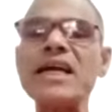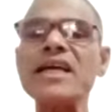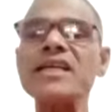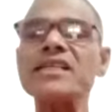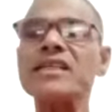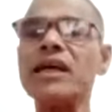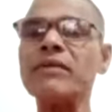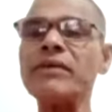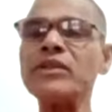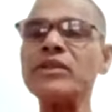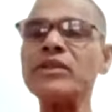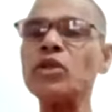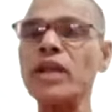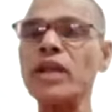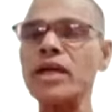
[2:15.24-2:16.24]
Saiva
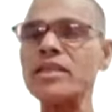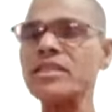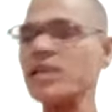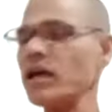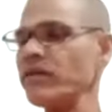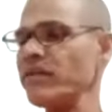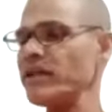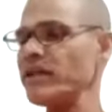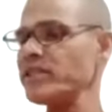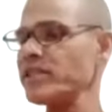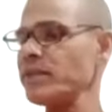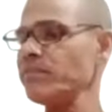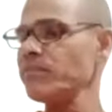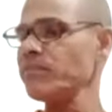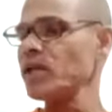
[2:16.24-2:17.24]
Sutra,
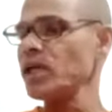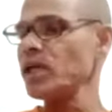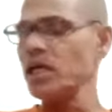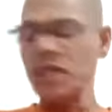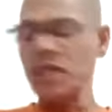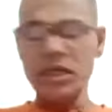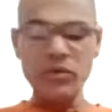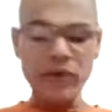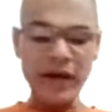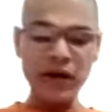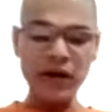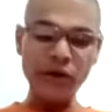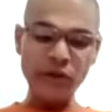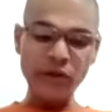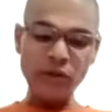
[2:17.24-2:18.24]
Saivism, we are
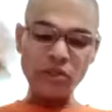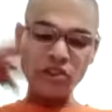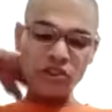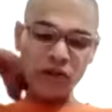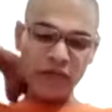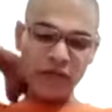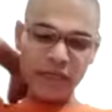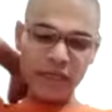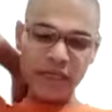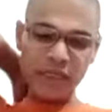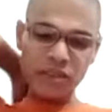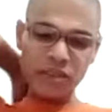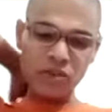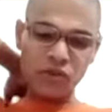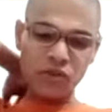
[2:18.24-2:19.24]
going to study
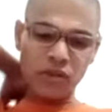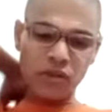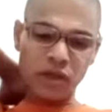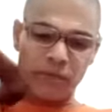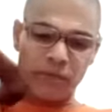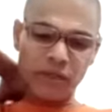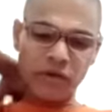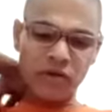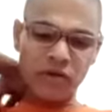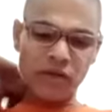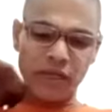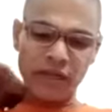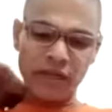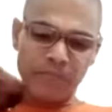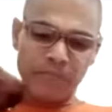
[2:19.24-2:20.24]
Sutra number 20.